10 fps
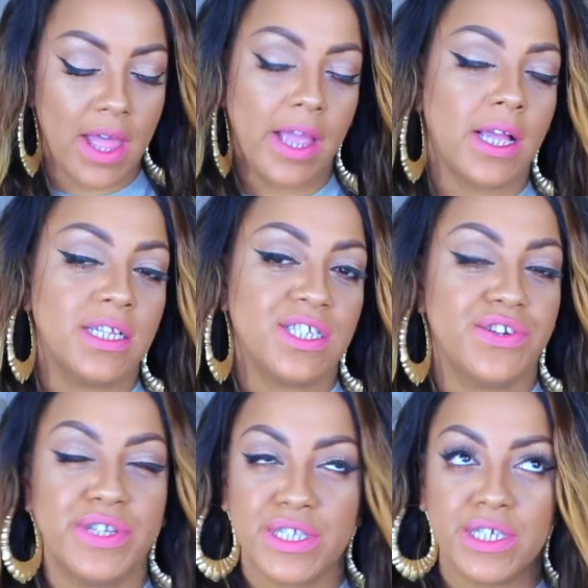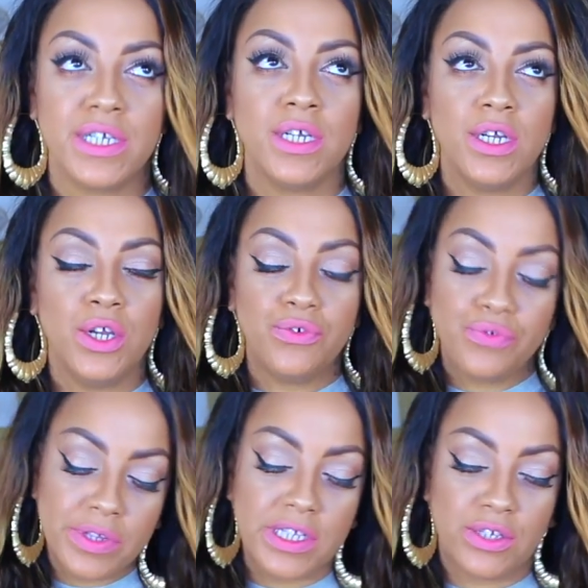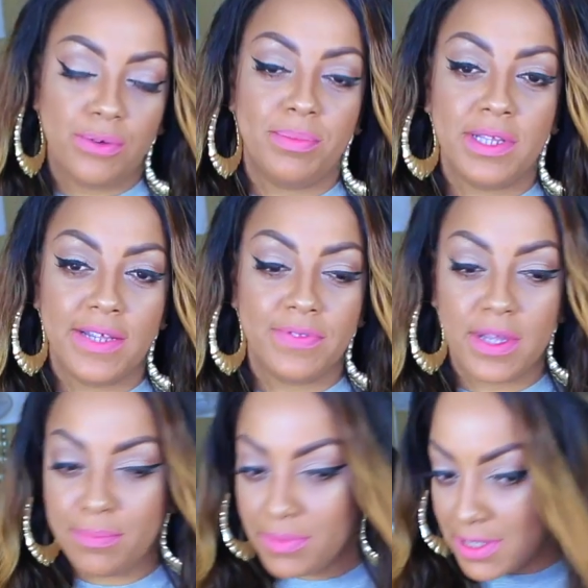Like seriously, really don't believe them.